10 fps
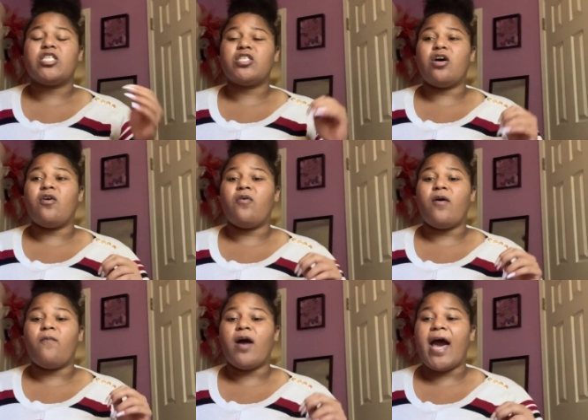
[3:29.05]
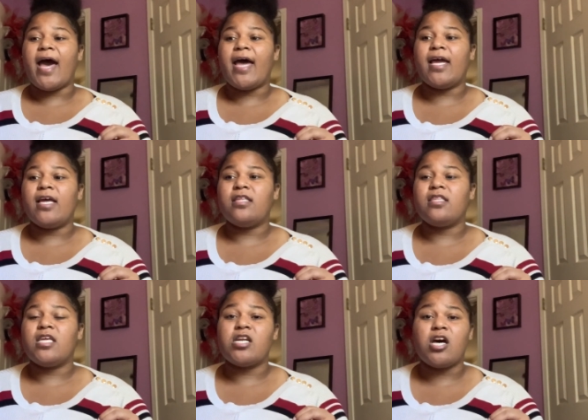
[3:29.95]
So I
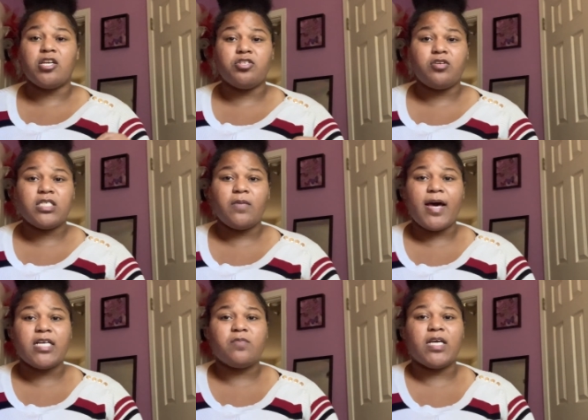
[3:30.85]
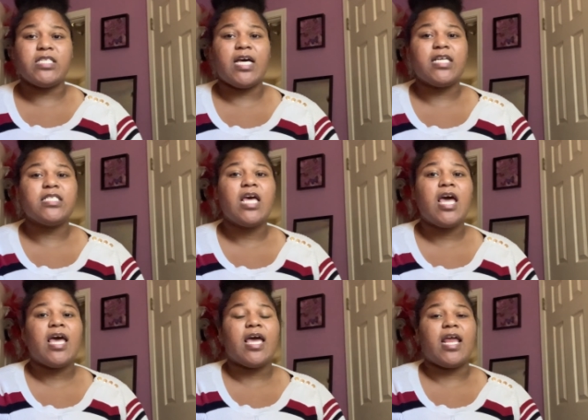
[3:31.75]
needed 100 to pass my test
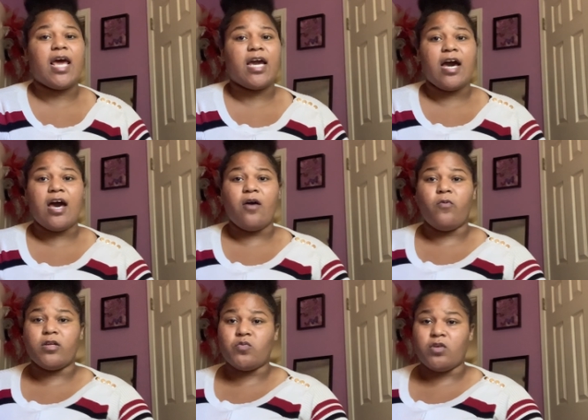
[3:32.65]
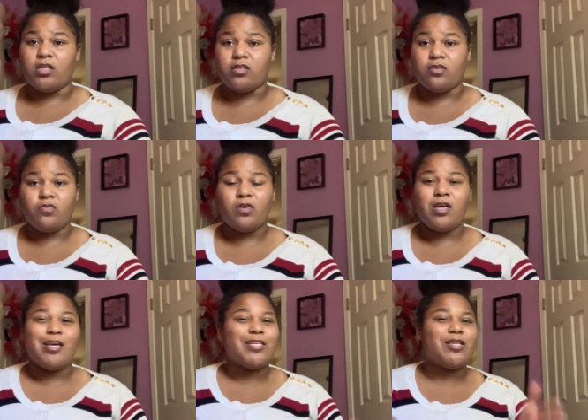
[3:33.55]
and I got 122.
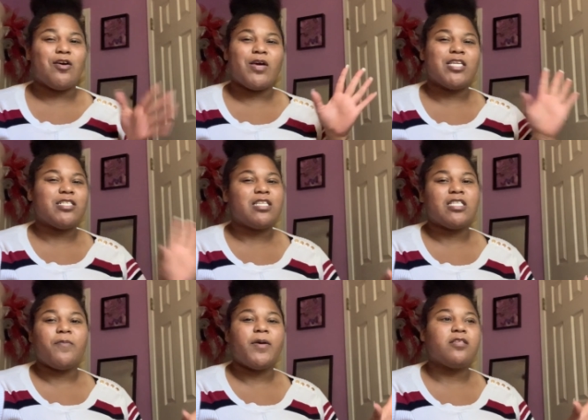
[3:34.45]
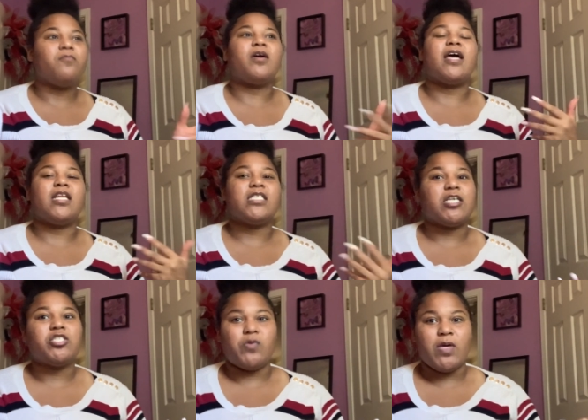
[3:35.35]
So it depends on what kind of
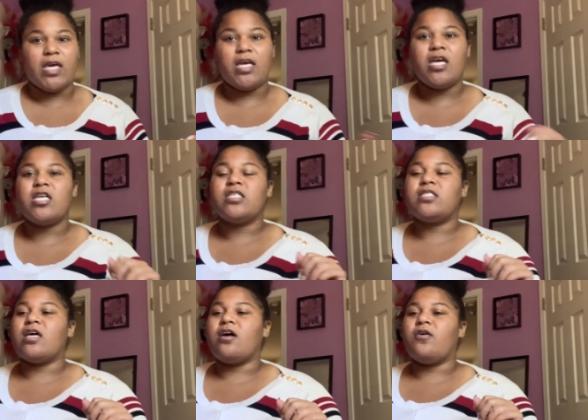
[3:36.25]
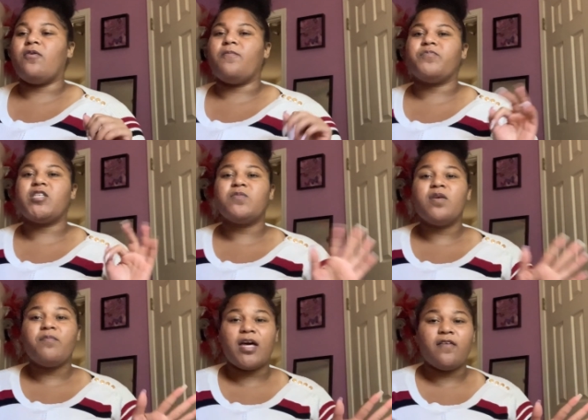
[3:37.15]
test you get. So just be
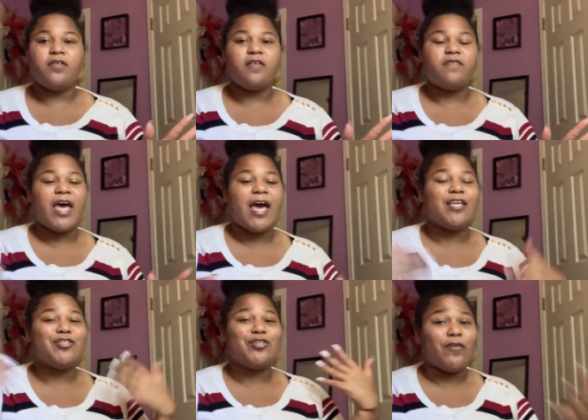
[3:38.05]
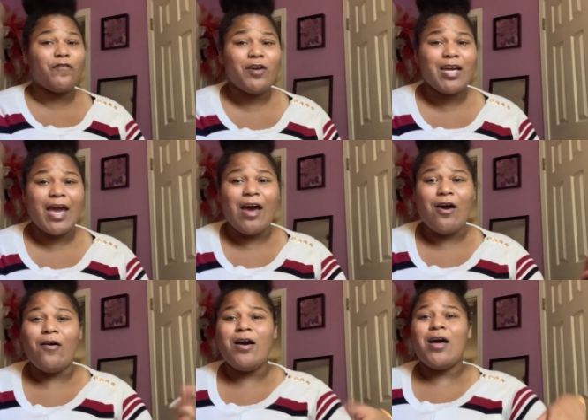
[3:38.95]
mindful of that. Don't freak
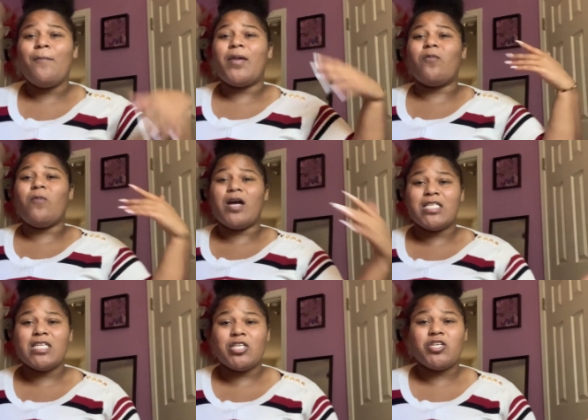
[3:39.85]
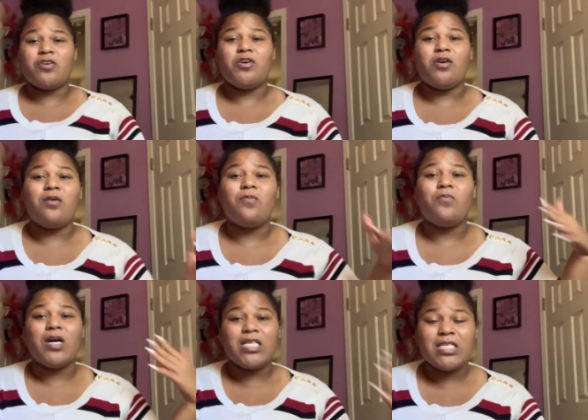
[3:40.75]
out. But I wanted to let y'all know
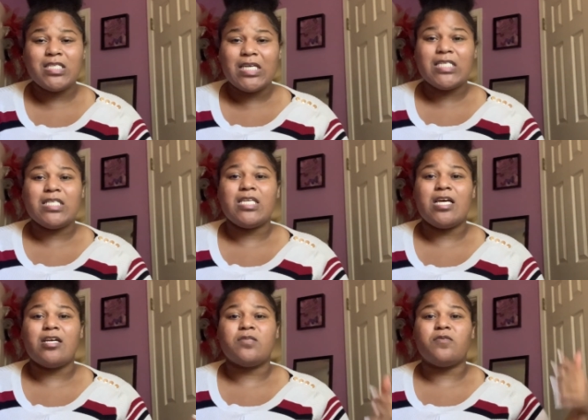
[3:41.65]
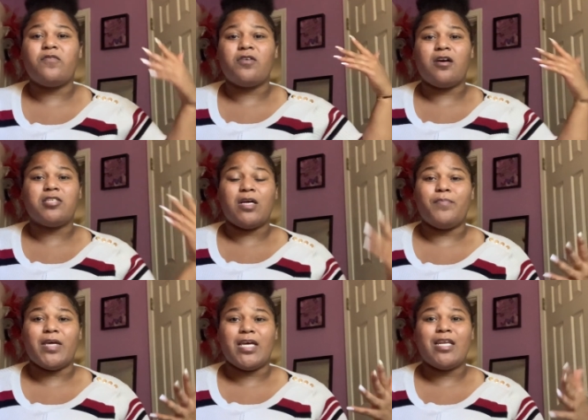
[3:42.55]
what this test entails before y'all jump
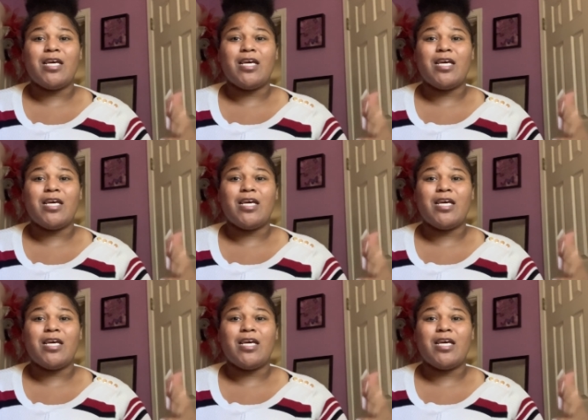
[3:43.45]
in.